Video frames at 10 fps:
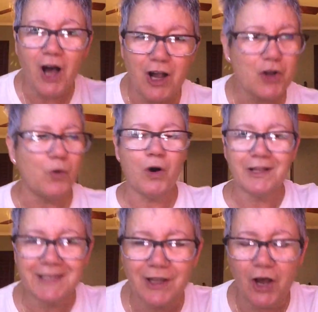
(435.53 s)
are
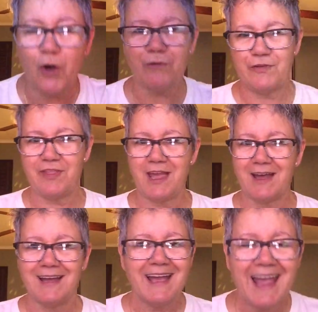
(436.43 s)
calling over
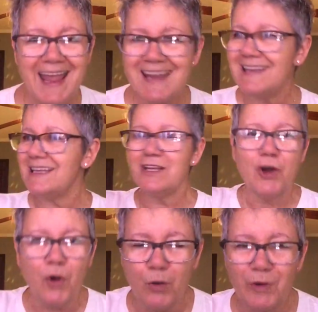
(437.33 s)
there, Haiti
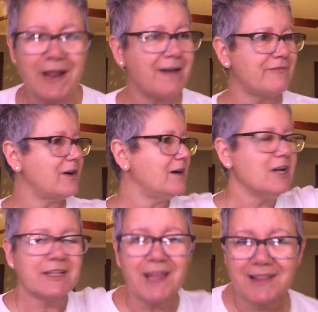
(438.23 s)
or whatever
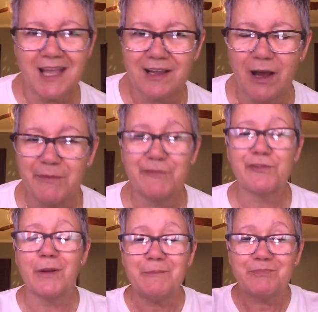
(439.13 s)
that they're coming
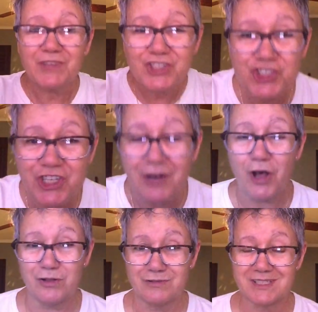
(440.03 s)
from,
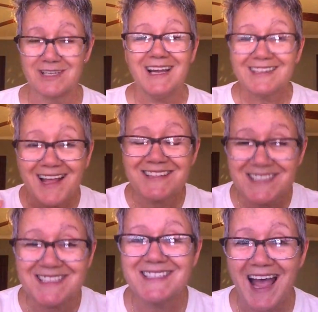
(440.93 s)
shitholes. That's
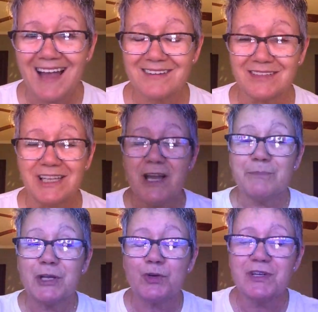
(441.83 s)
exactly.
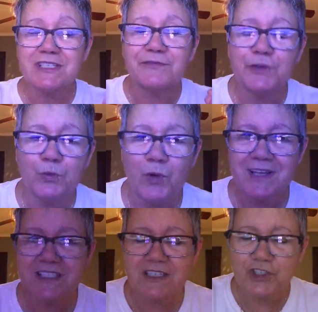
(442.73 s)
Because if it
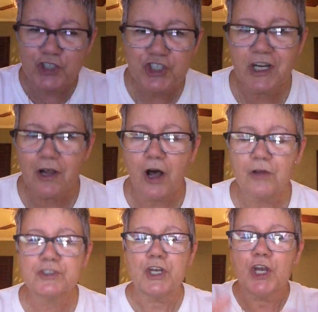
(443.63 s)
wasn't
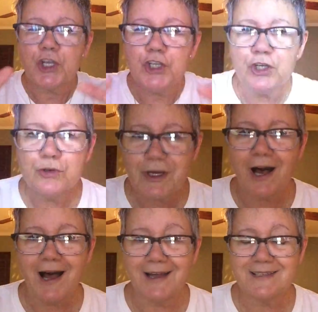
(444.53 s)
shitholes, you
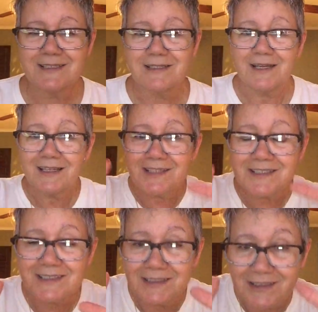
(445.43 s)
guys,
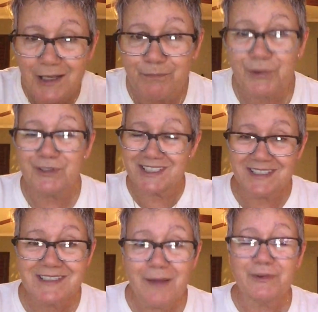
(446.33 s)
the liberals
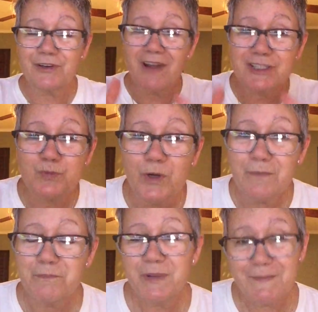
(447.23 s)
and Democrats,
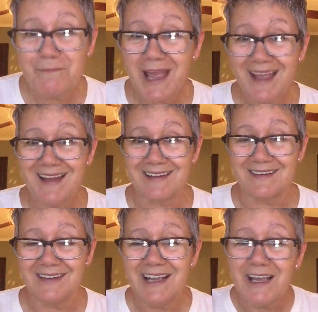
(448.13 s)
wouldn't be
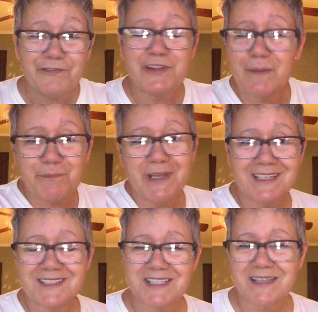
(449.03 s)
mad if they're
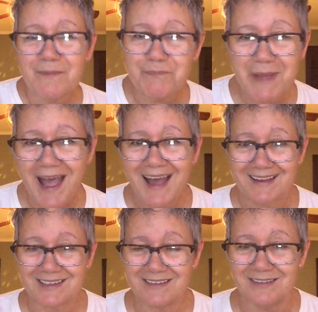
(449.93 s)
being sent
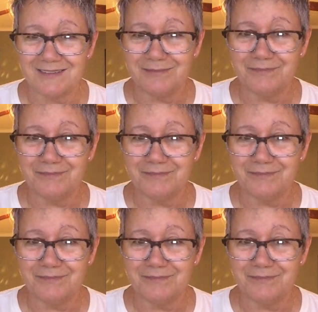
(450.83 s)
back.